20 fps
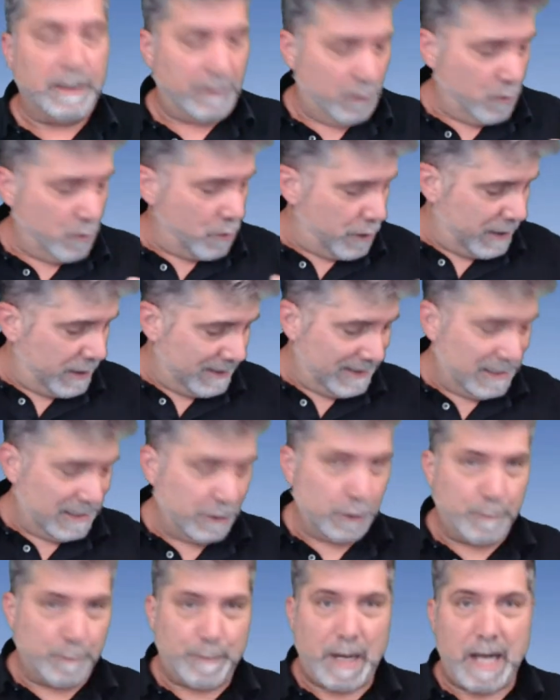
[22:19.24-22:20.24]
the organs in
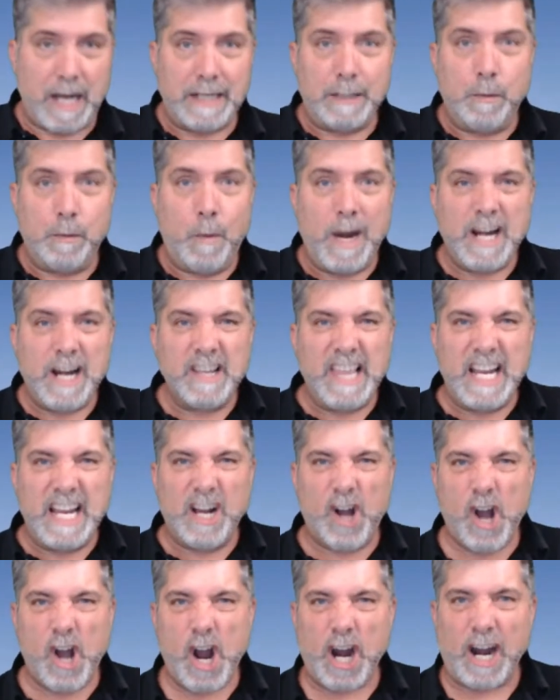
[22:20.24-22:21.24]
your body, where they
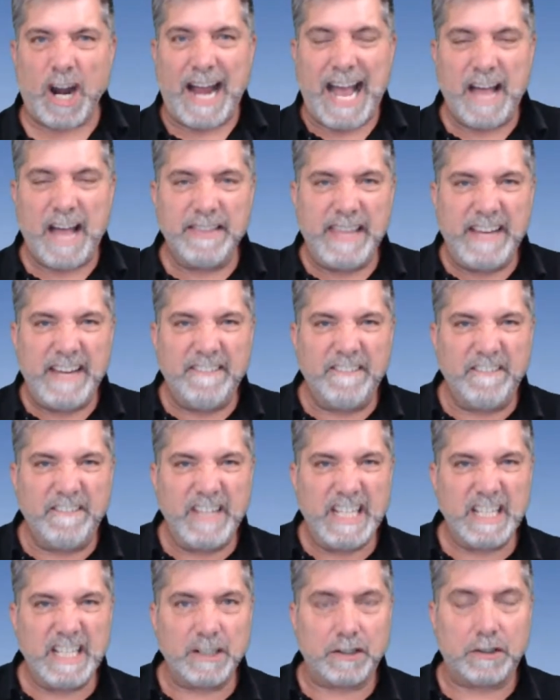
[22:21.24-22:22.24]
are, how they
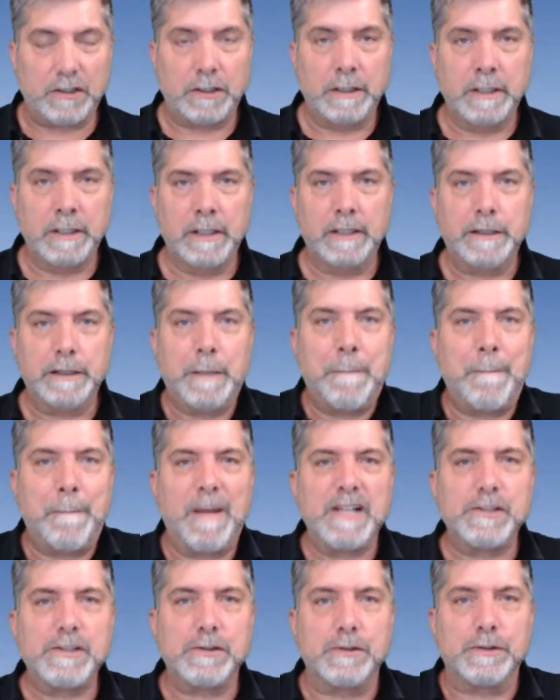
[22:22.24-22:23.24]
feel, the
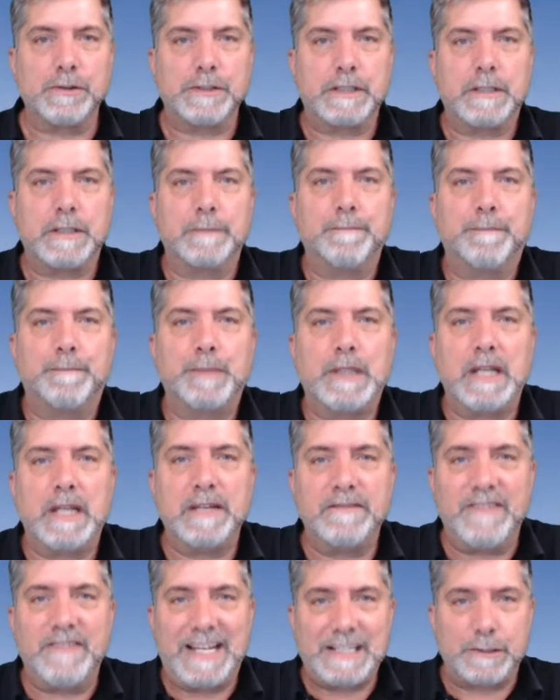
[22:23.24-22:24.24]
muscles, the
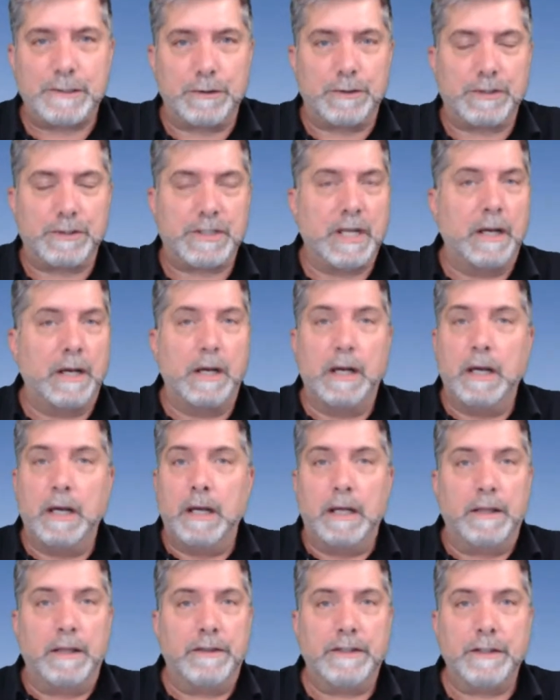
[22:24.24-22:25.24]
blood vessels,
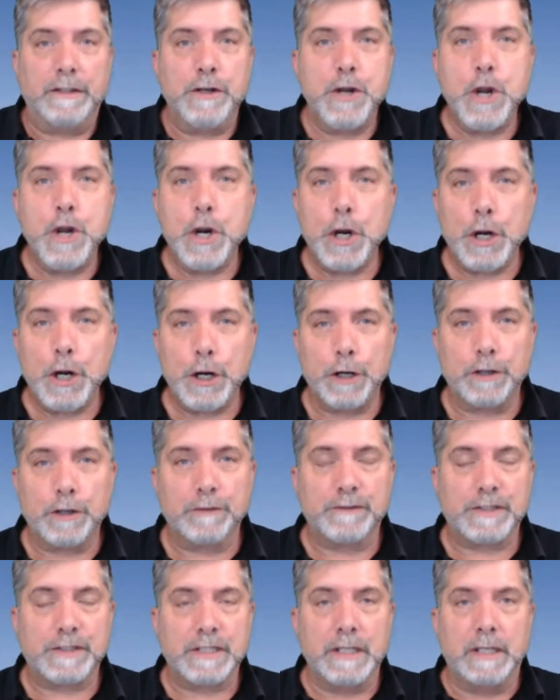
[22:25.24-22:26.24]
the
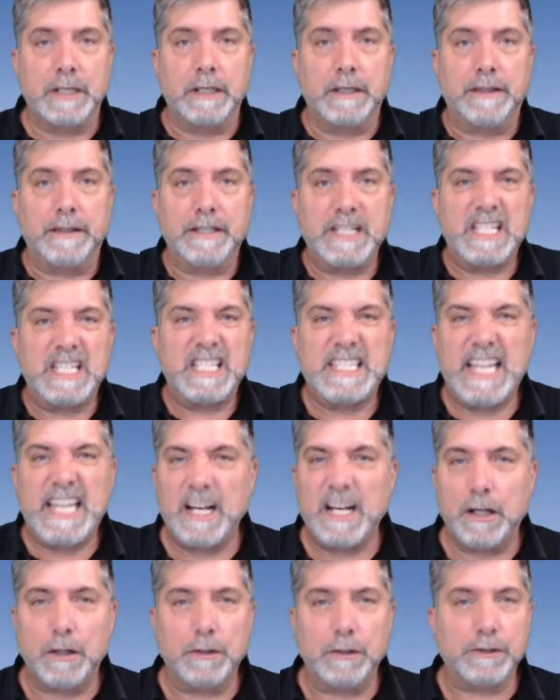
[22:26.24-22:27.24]
nerves, the
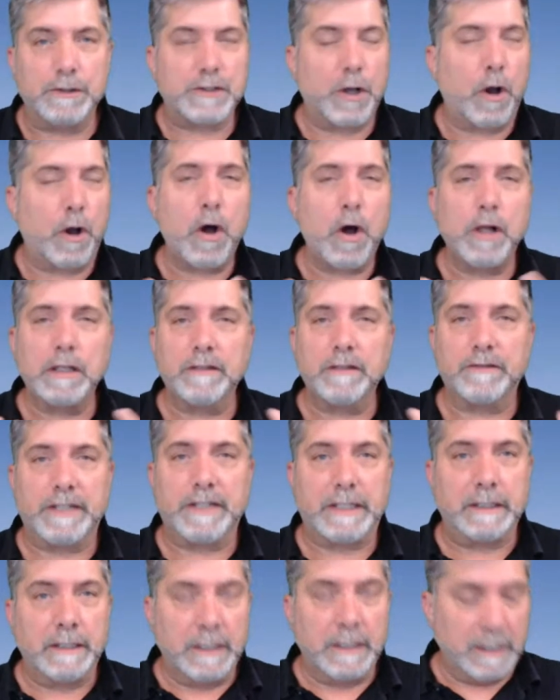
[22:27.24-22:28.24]
cells, all of
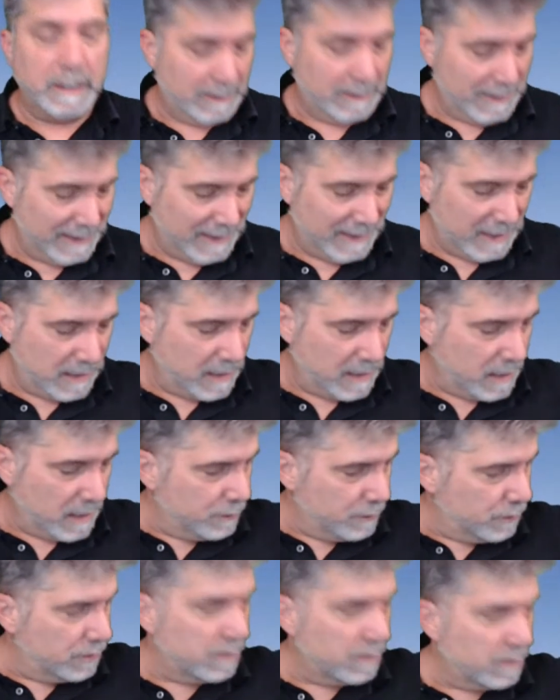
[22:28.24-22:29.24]
it. Let that
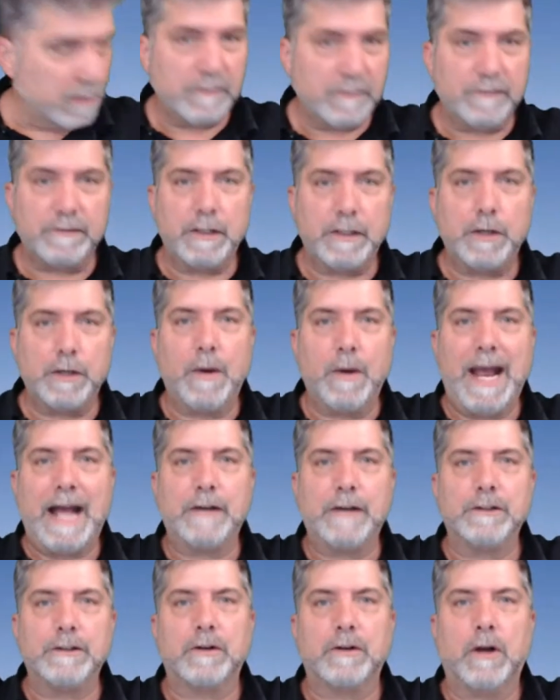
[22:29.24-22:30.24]
consciousness flow
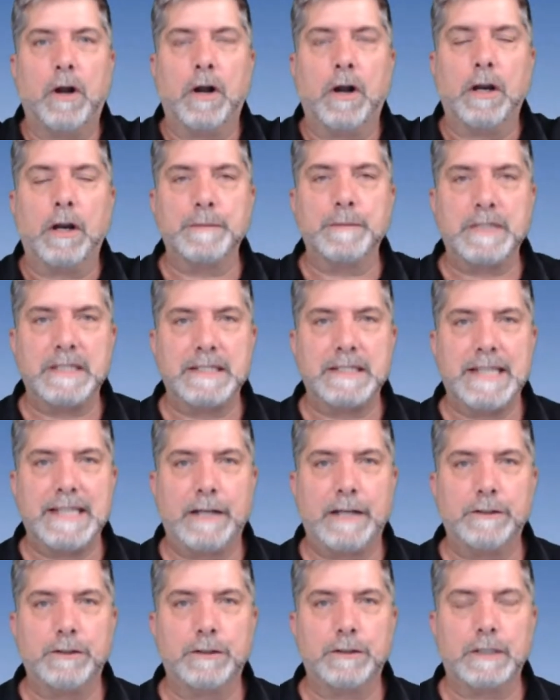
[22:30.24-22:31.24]
out your arms and
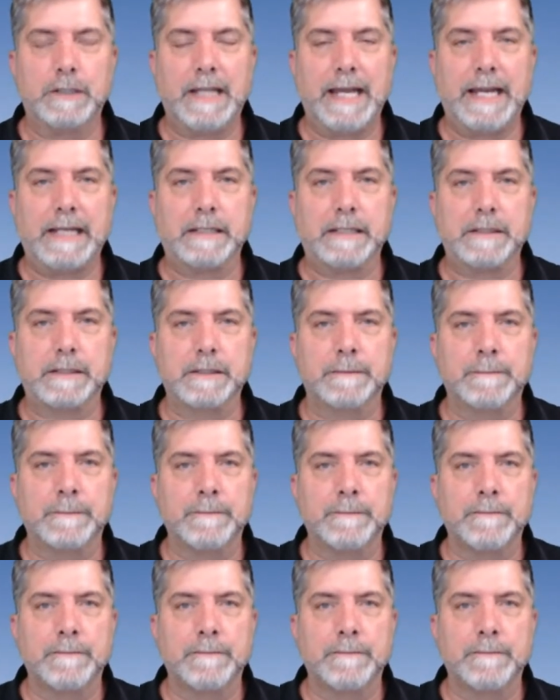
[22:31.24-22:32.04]
down your legs.